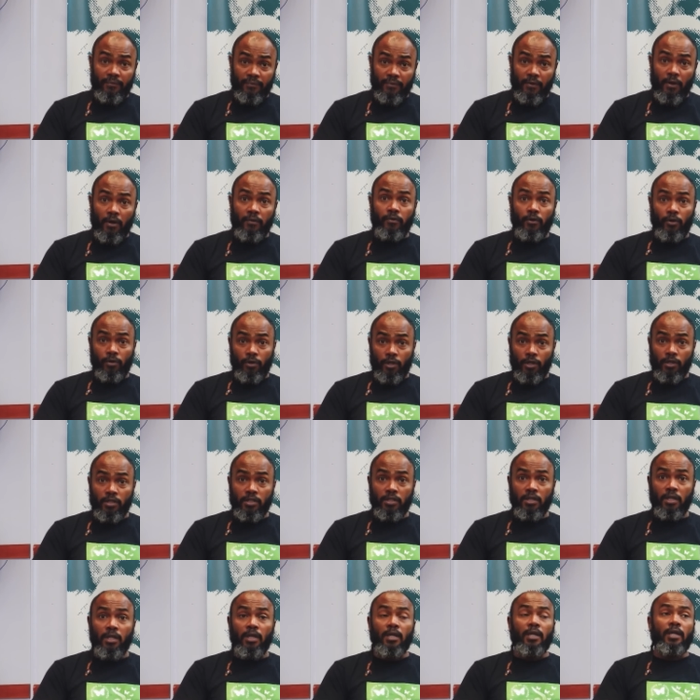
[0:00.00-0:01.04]
of
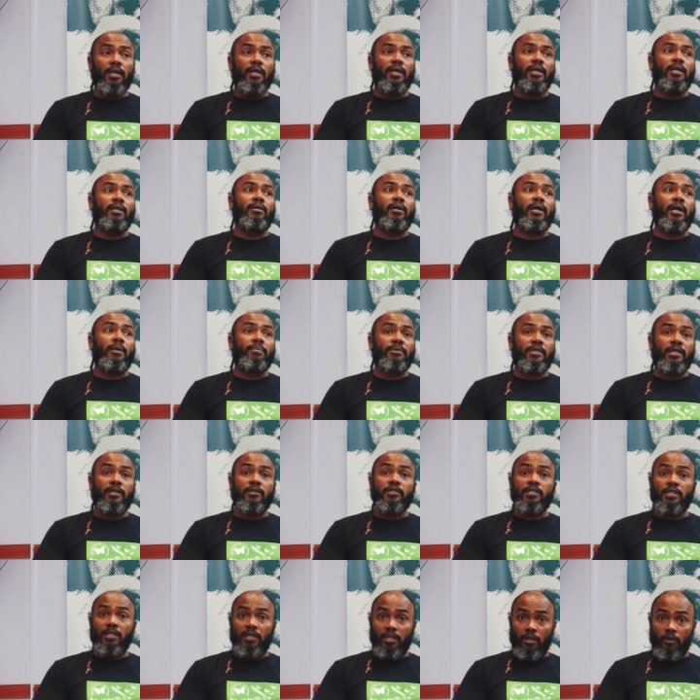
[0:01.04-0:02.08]
August in the capital
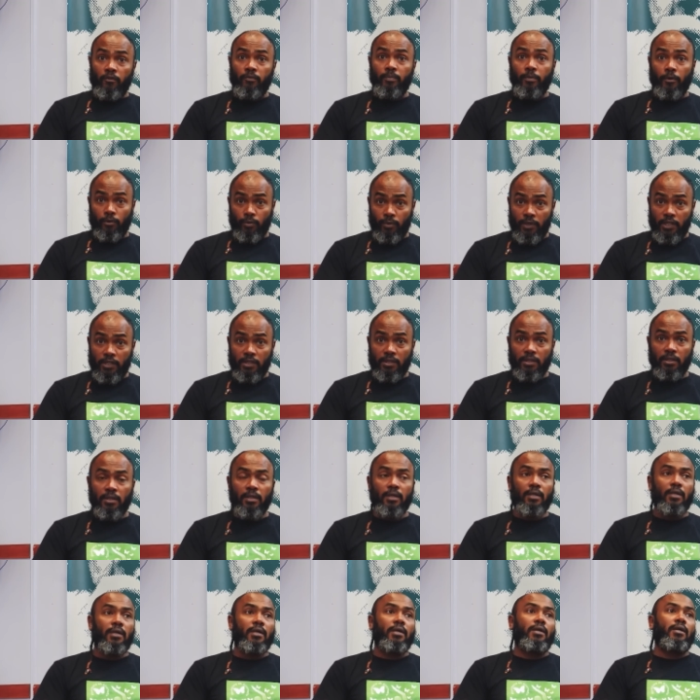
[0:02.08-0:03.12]
city of Pointe,
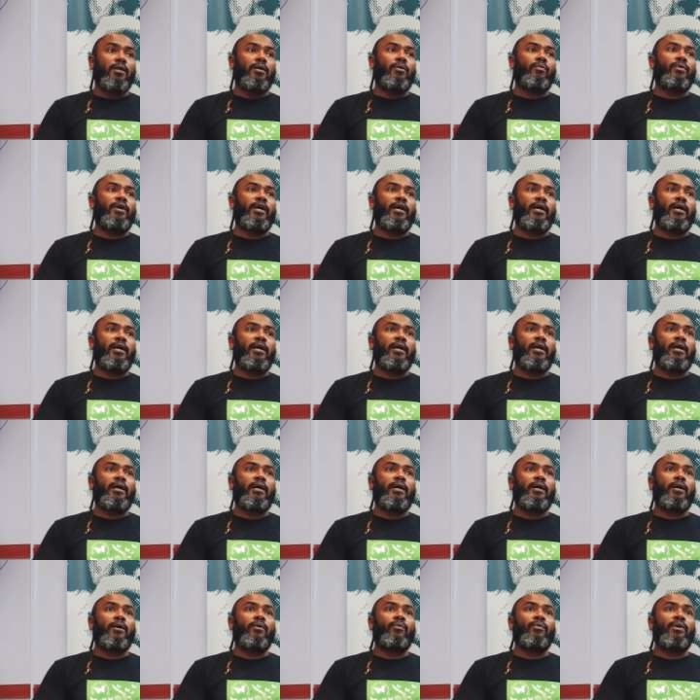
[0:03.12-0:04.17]

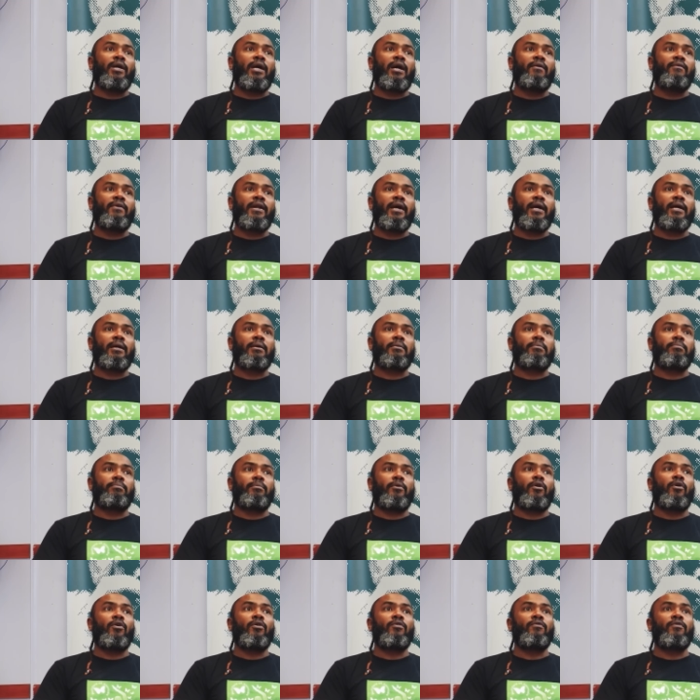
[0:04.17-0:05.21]
where we have like
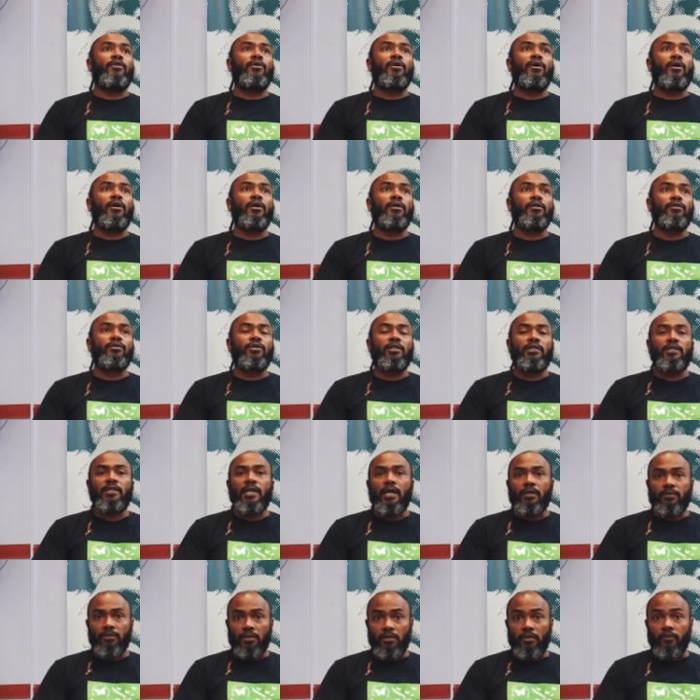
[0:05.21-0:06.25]
over
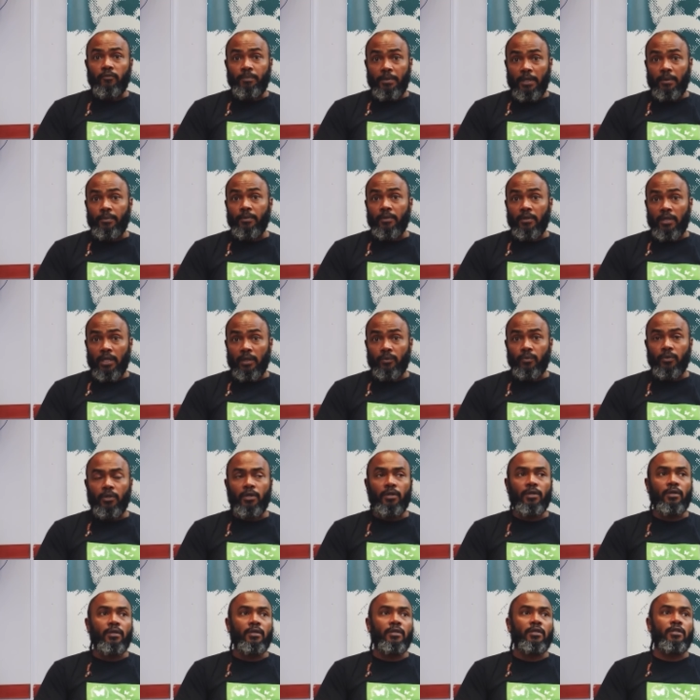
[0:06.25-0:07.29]
100,000 of people that
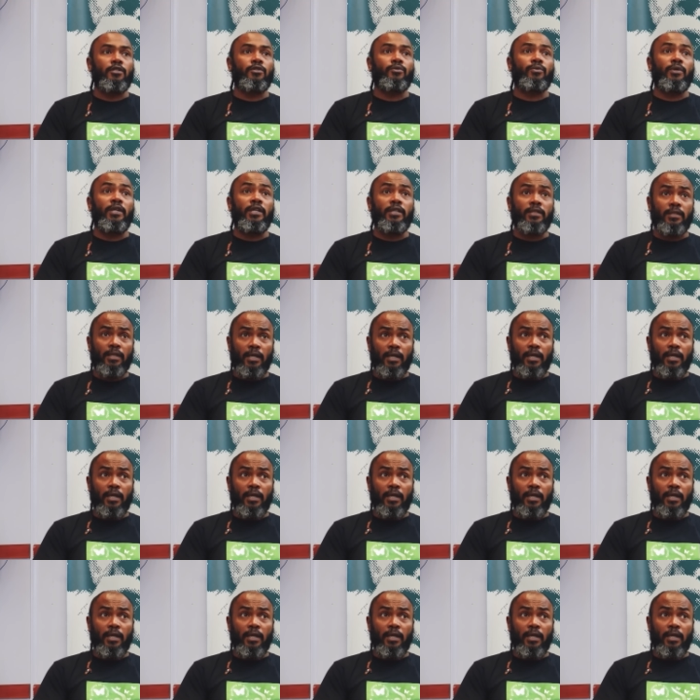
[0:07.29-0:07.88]
were on the street